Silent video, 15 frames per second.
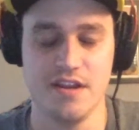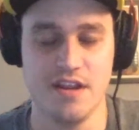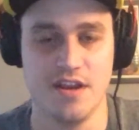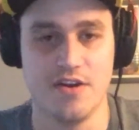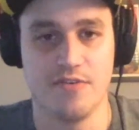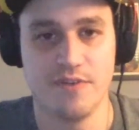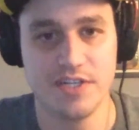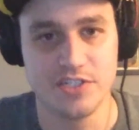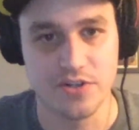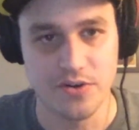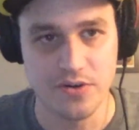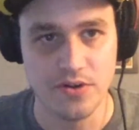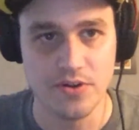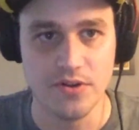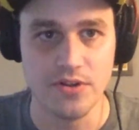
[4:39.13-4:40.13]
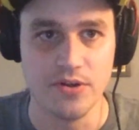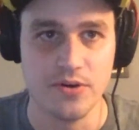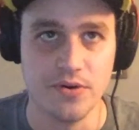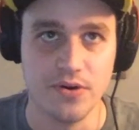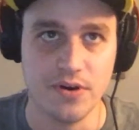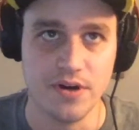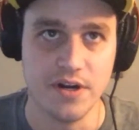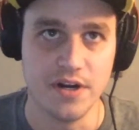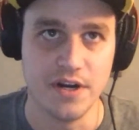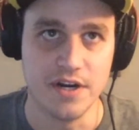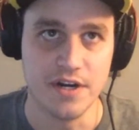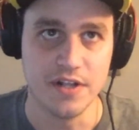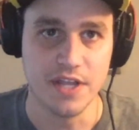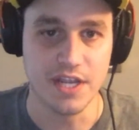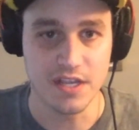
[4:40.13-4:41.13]
original
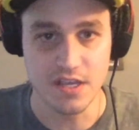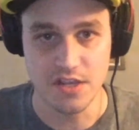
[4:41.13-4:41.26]
or like